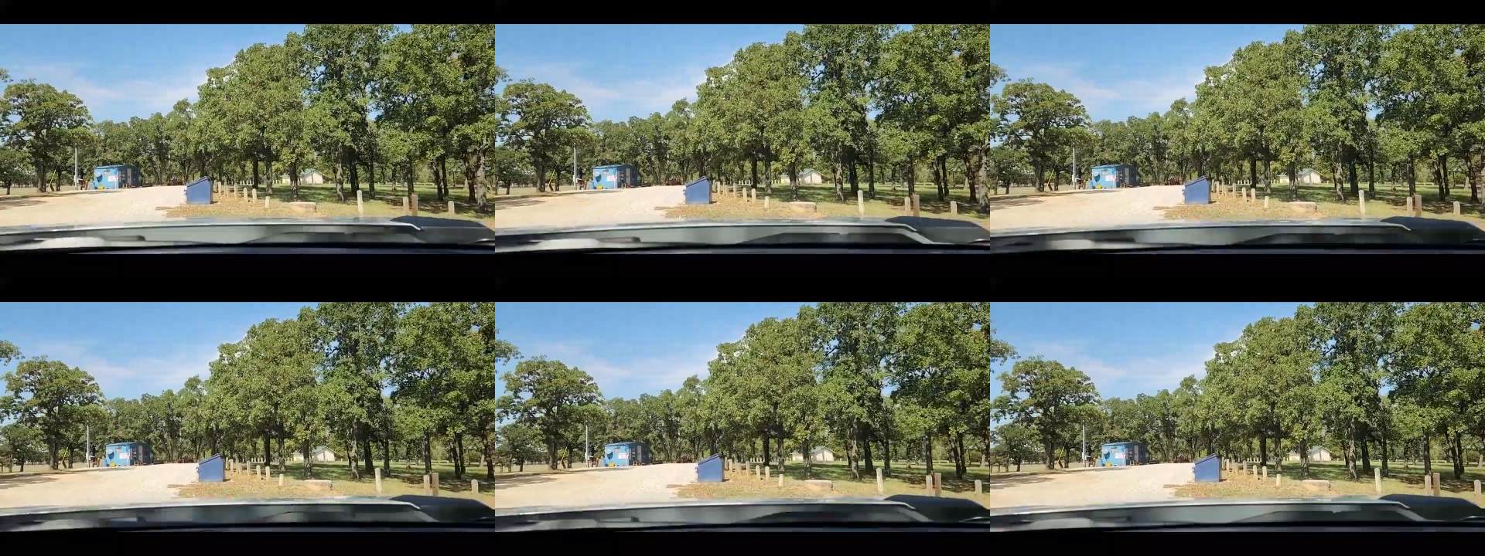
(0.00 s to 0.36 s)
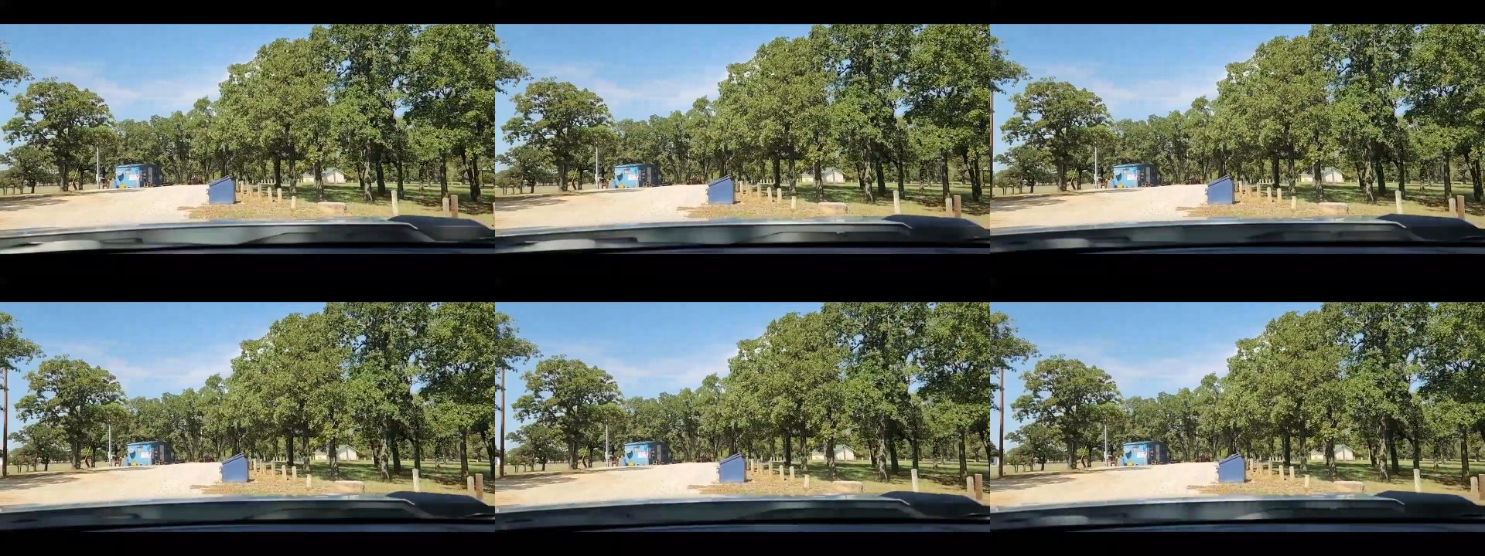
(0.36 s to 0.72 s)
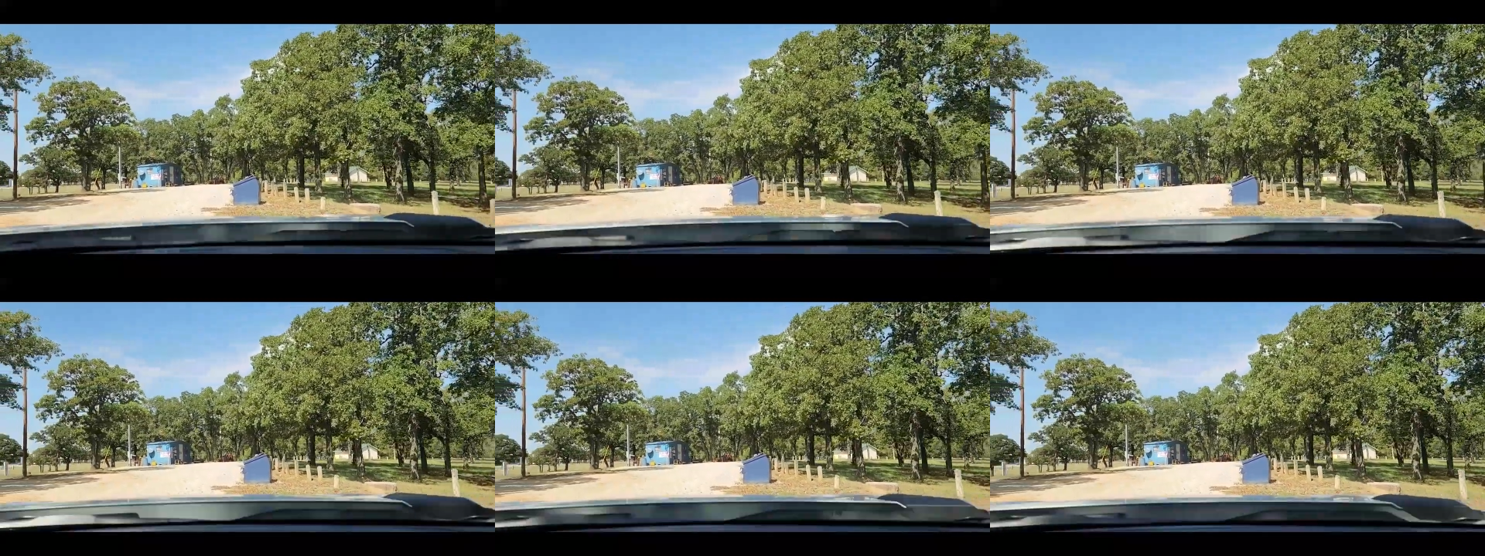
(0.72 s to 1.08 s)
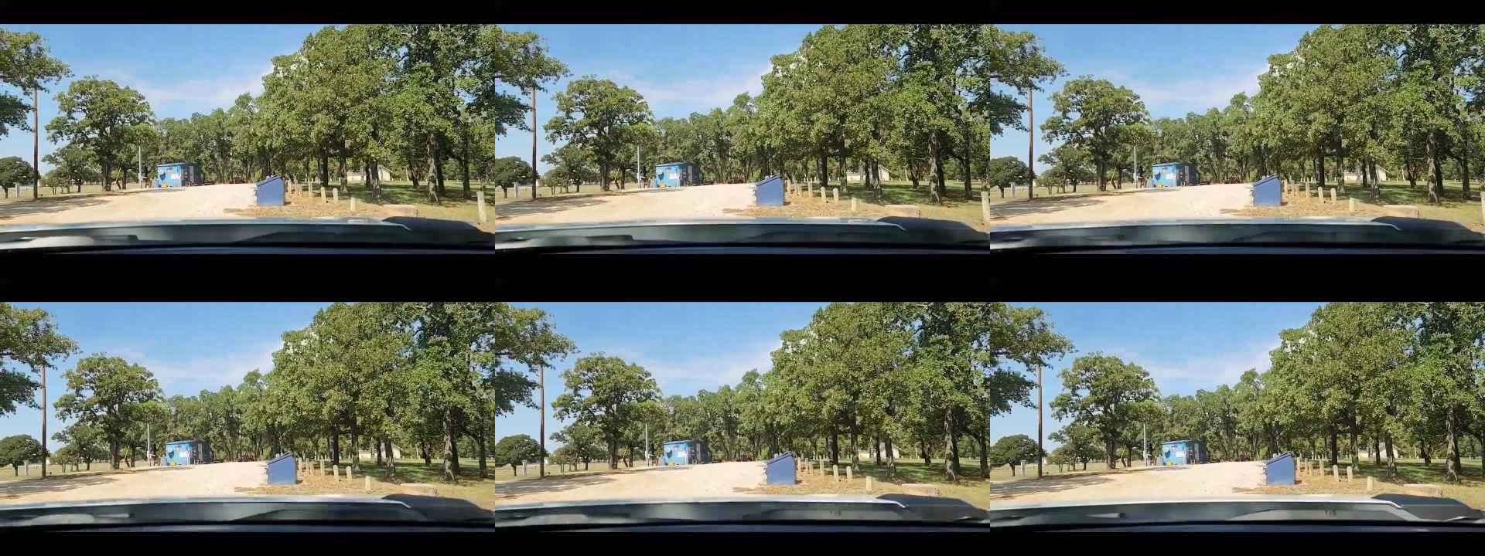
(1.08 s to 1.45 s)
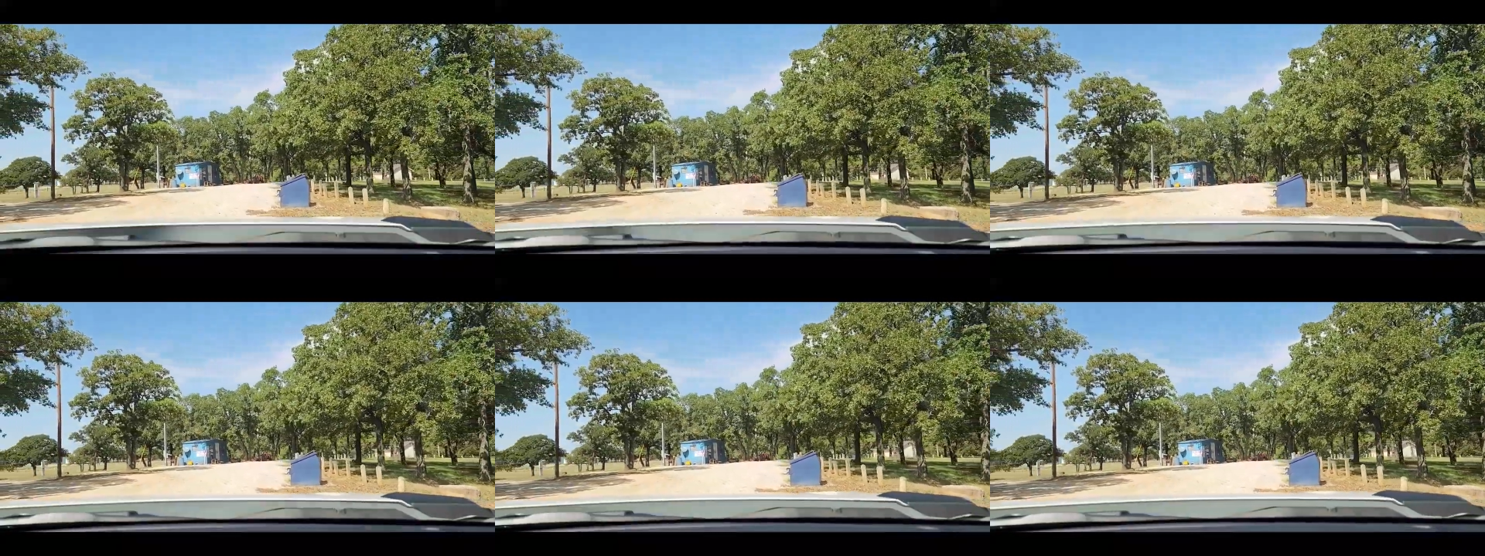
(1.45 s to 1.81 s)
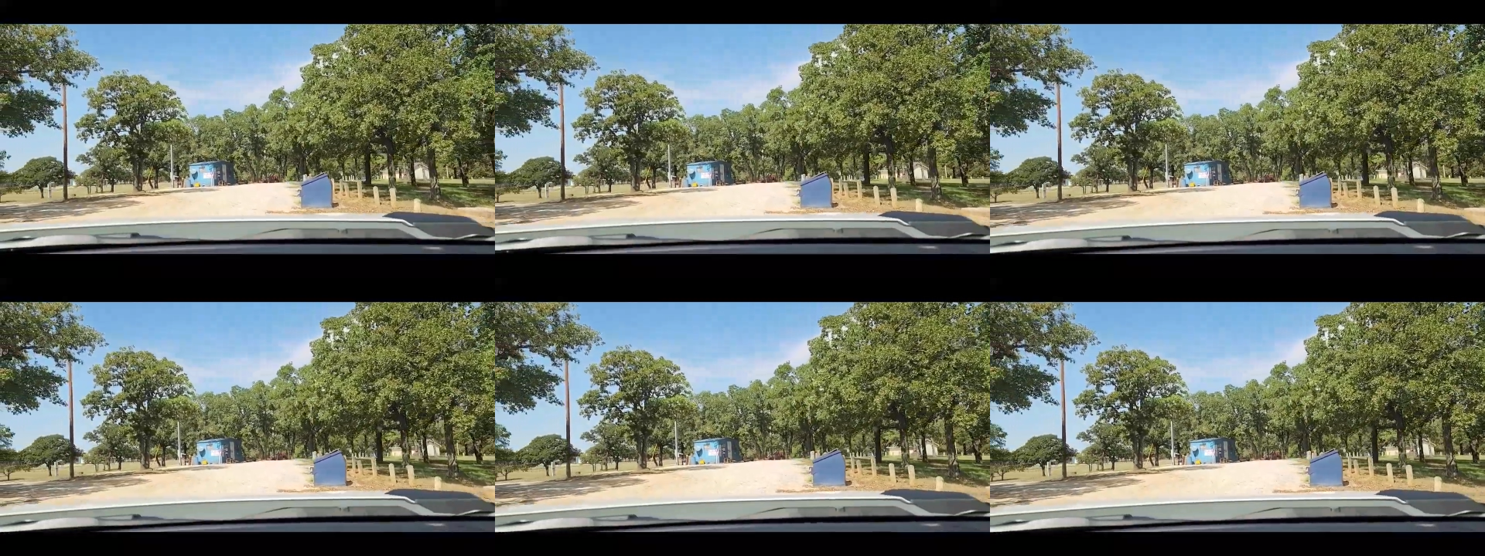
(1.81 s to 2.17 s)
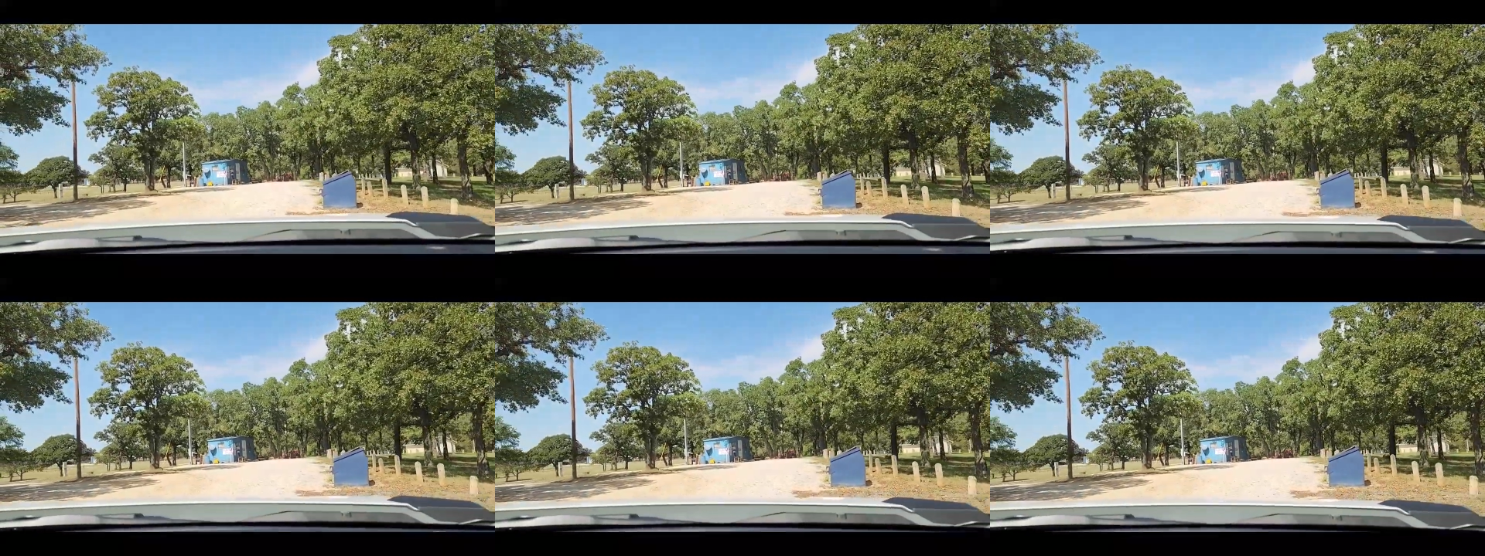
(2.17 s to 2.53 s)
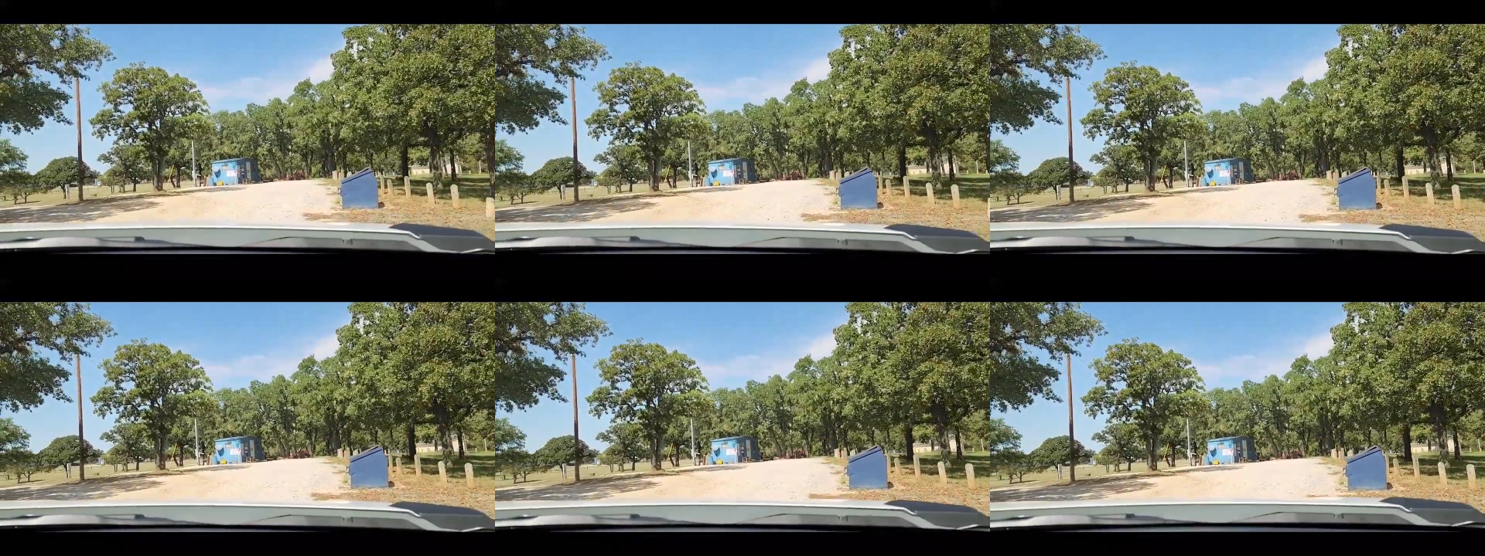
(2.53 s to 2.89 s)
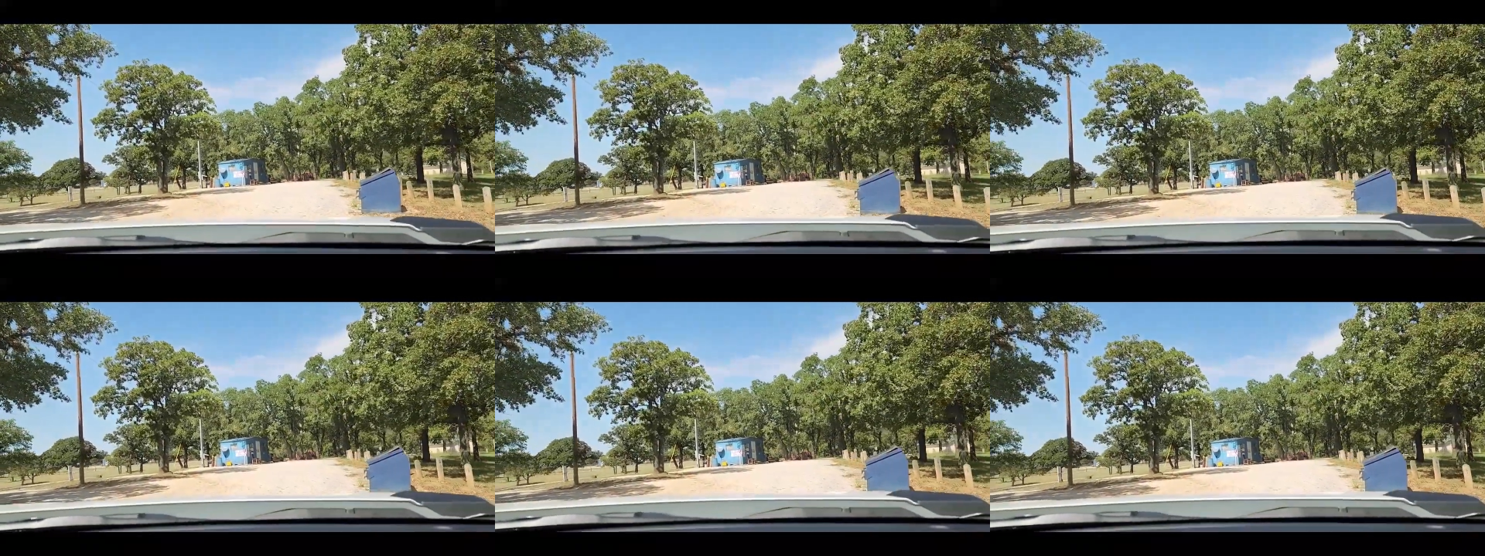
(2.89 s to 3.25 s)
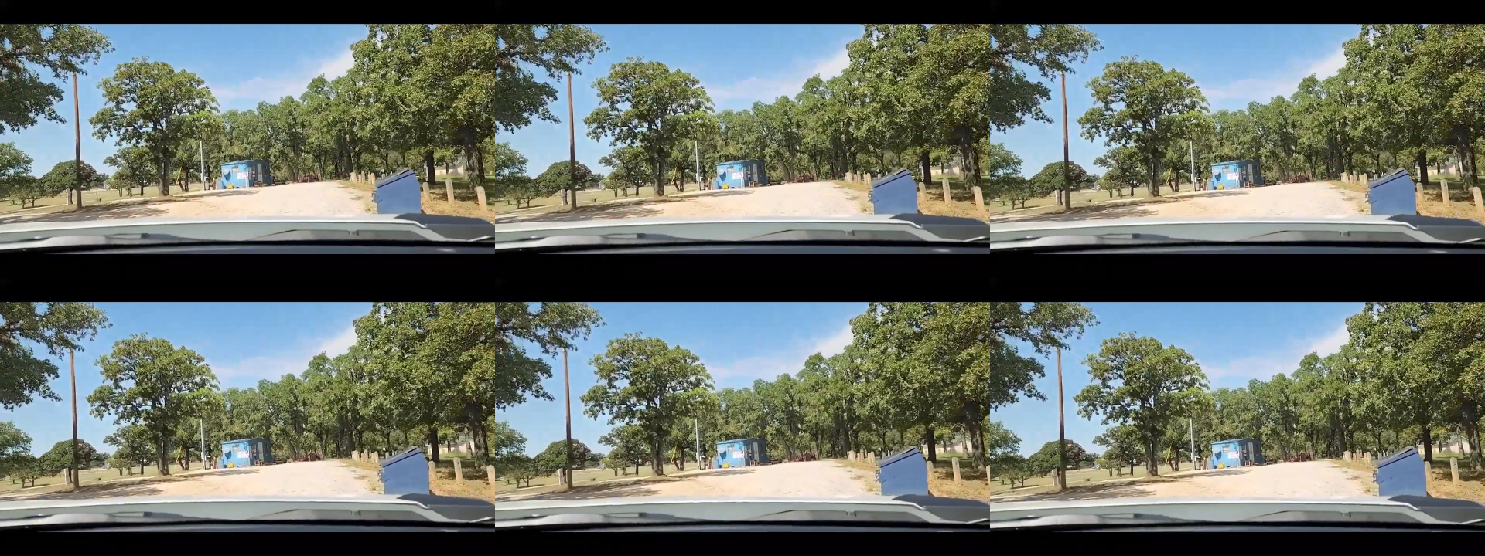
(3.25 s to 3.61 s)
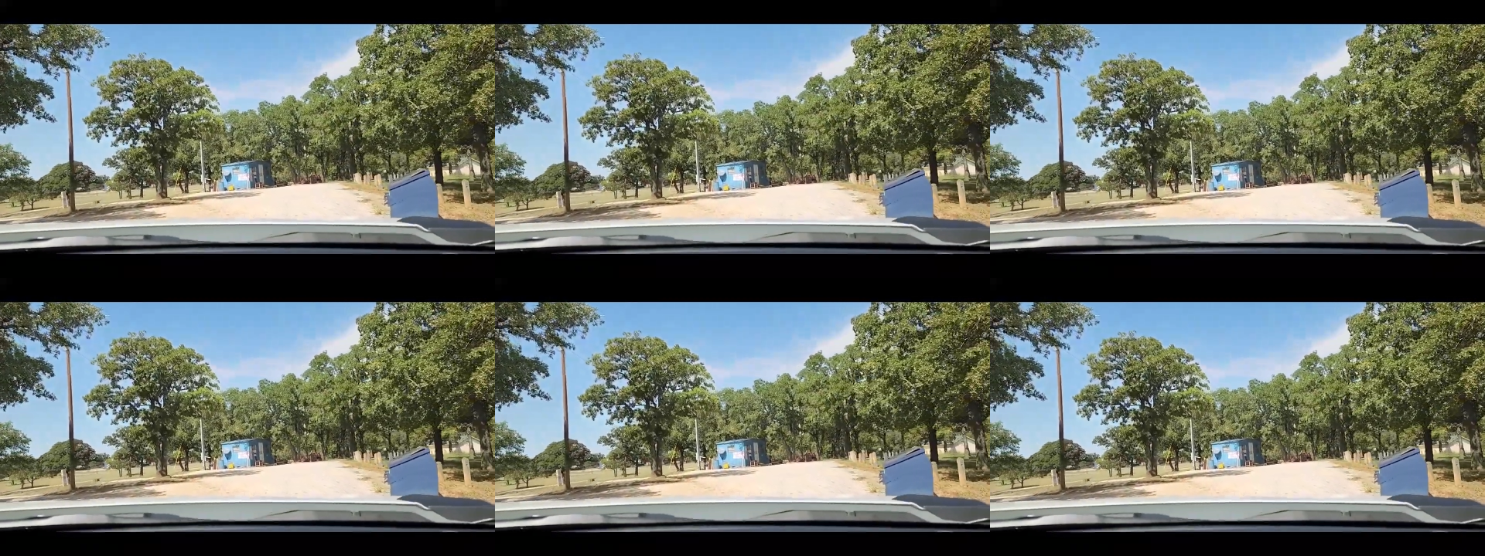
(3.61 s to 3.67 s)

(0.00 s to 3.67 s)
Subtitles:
[unreadable: no face in view]